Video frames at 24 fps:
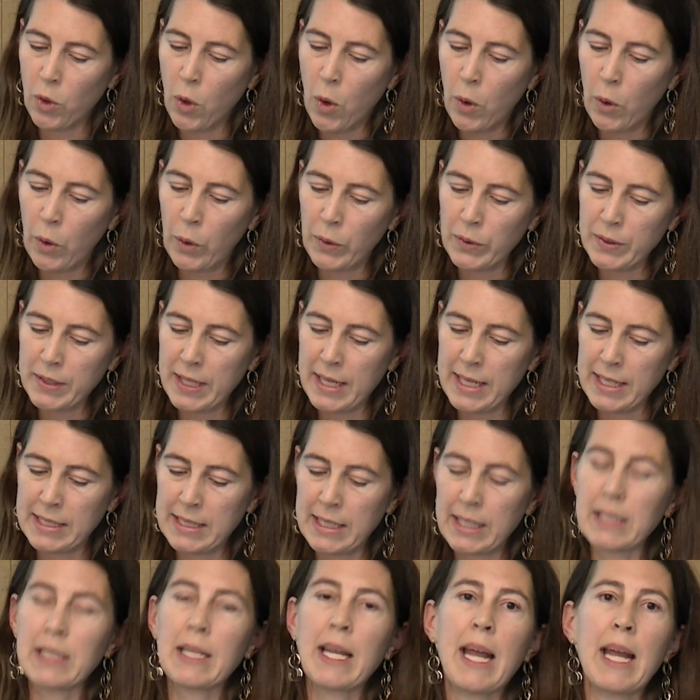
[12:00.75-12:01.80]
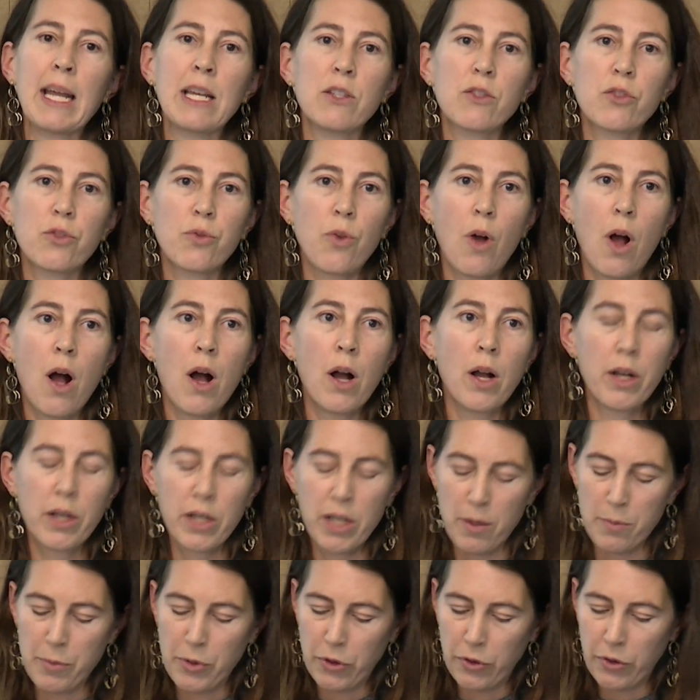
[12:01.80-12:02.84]
goals, he did gain strong
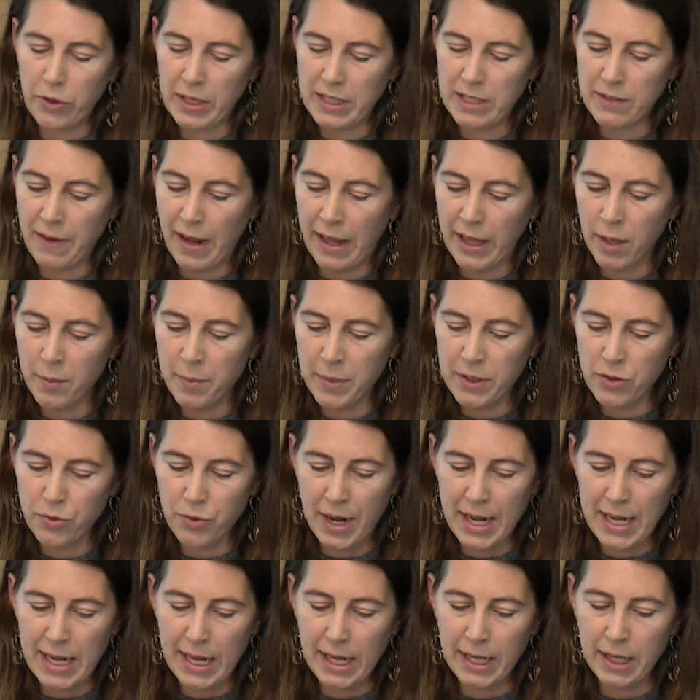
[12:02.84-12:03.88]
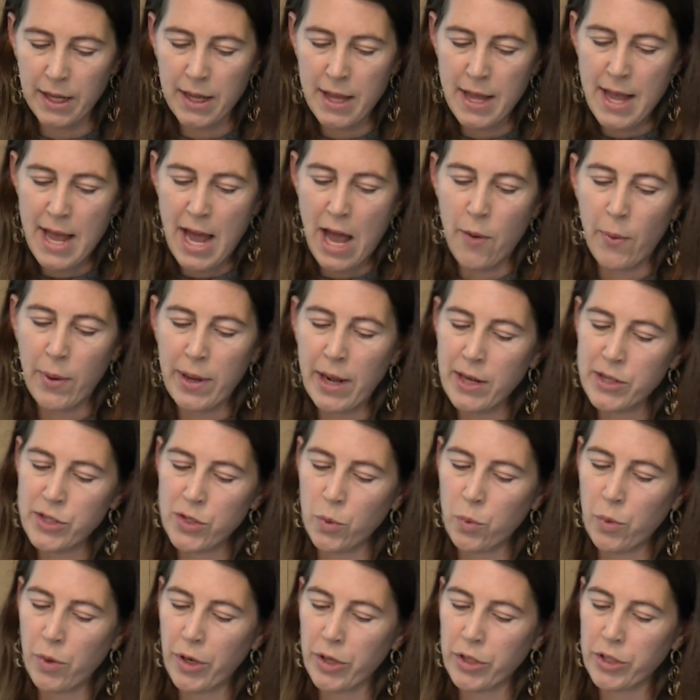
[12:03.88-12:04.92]
community development training and went on
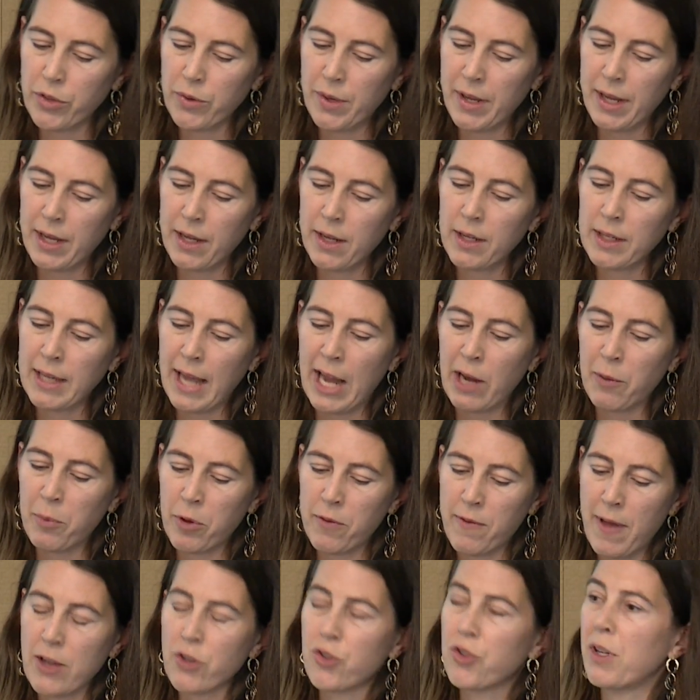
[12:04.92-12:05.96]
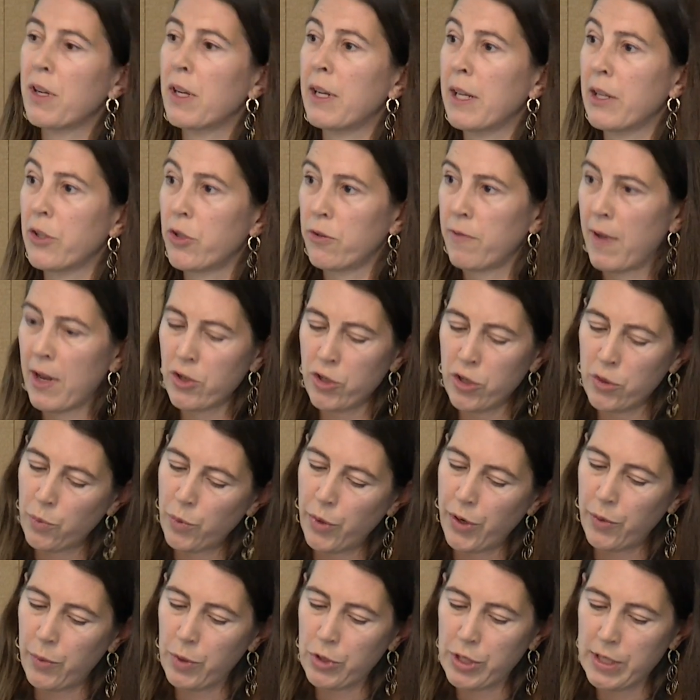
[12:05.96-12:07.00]
to work doing gang prevention and intervention
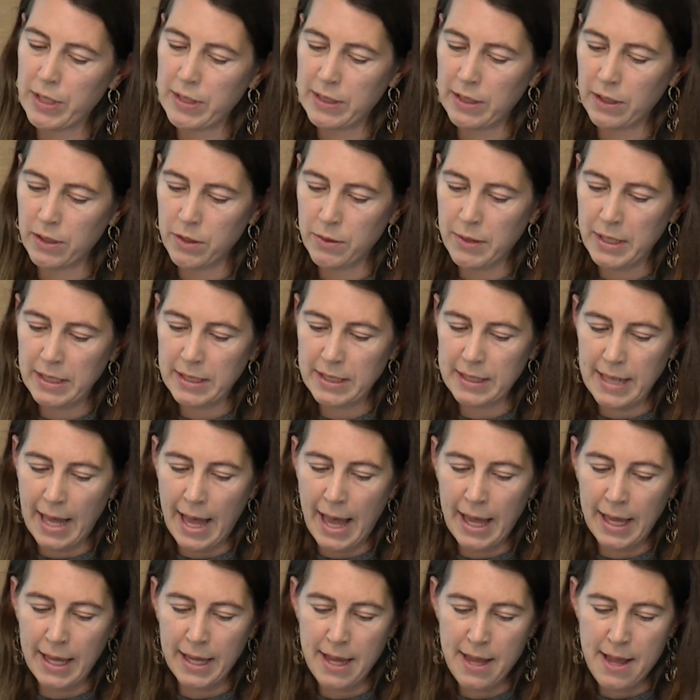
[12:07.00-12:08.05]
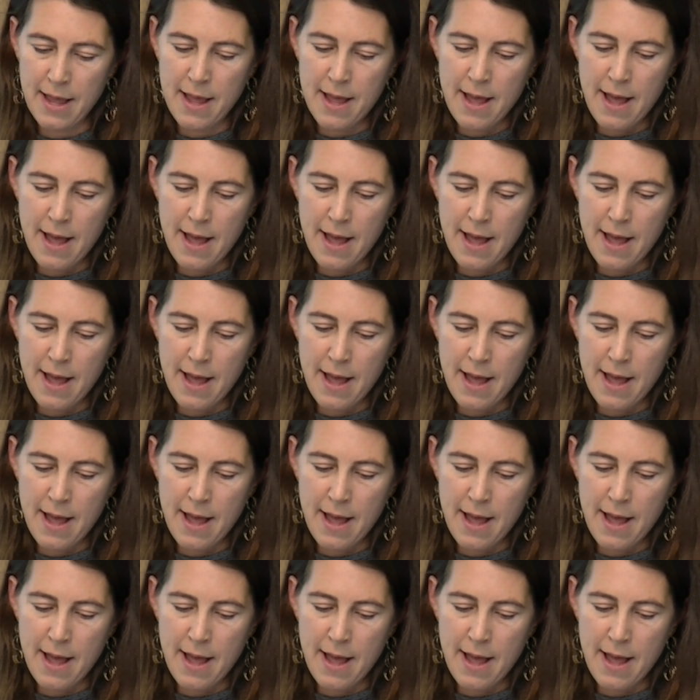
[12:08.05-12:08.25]
work, which he's still doing today,